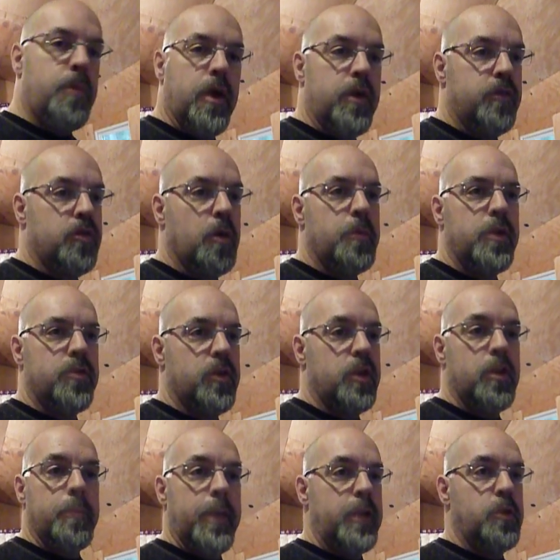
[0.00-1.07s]
as somebody said,
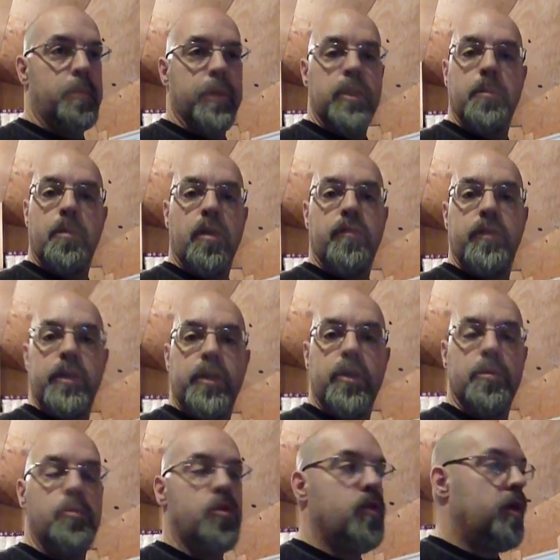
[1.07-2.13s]
man, you picked the perfect year
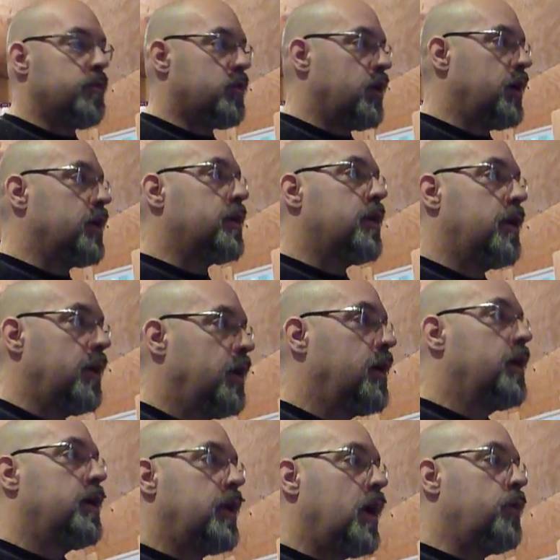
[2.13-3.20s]
to move off grid.
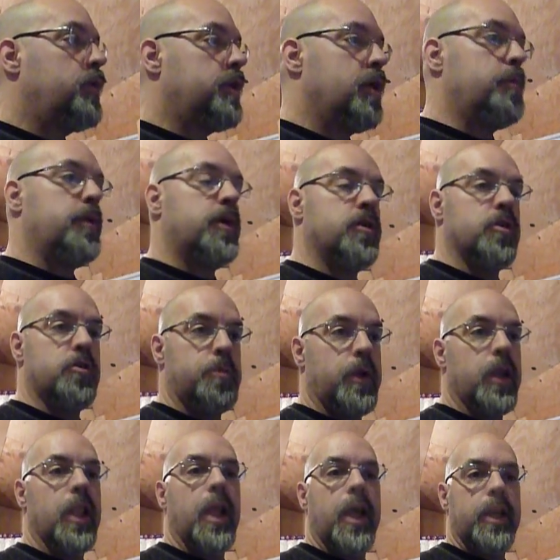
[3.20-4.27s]
Yeah, we did because it's been
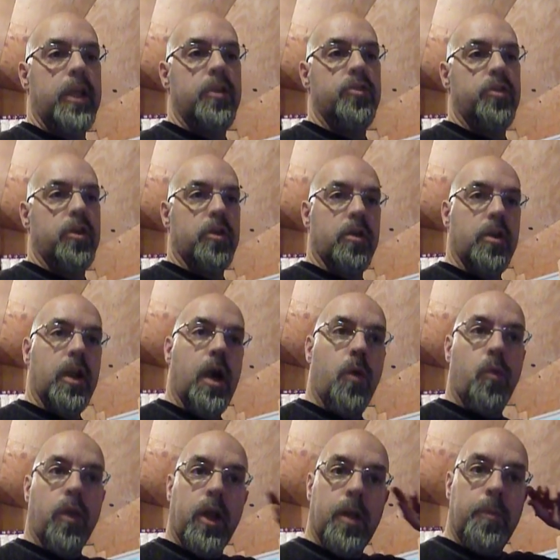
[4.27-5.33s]
a lot easier. Now
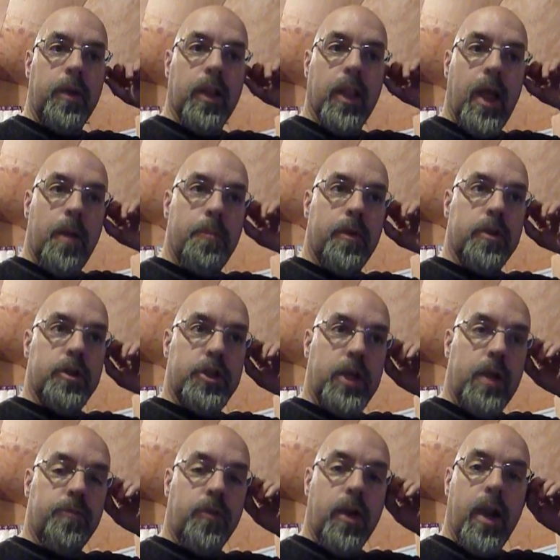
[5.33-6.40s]
we're going to be a lot better
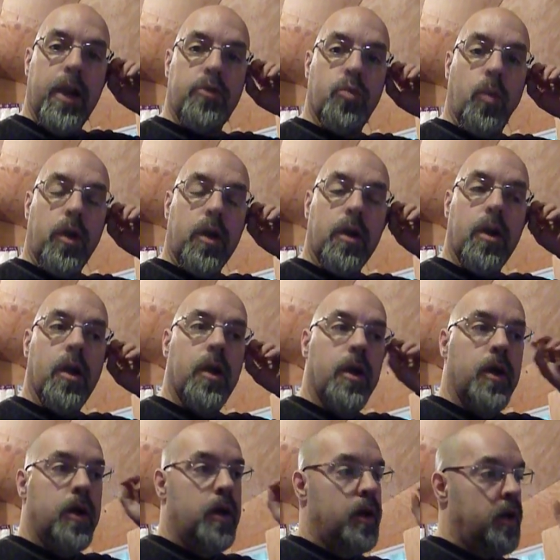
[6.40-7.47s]
shape for next winter
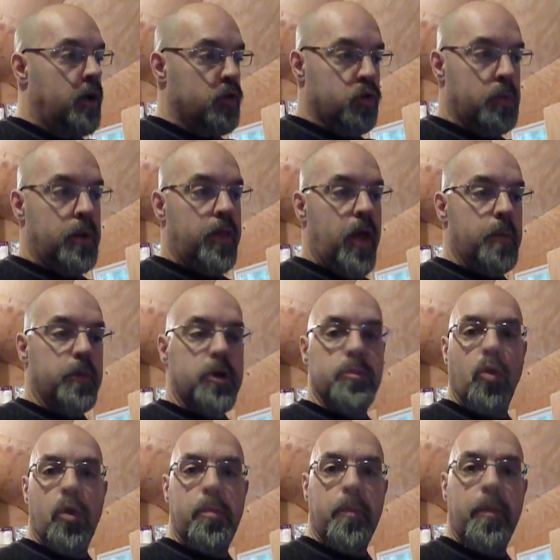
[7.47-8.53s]
because we'll be that much
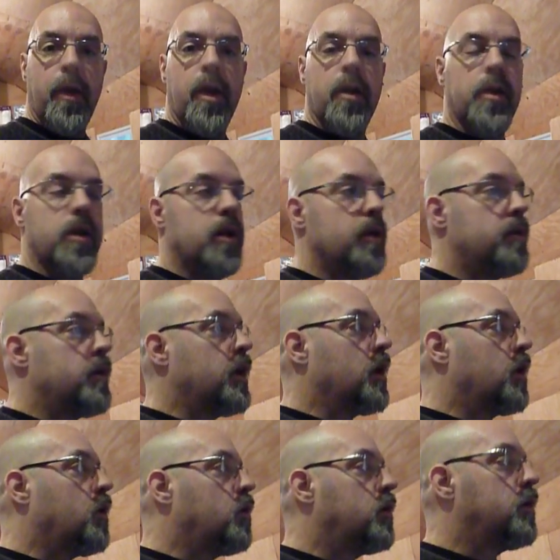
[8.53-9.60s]
more prepared, you
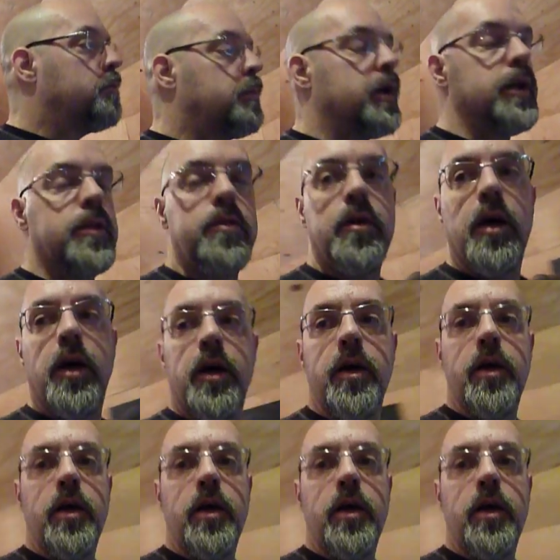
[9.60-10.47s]
know. But uh,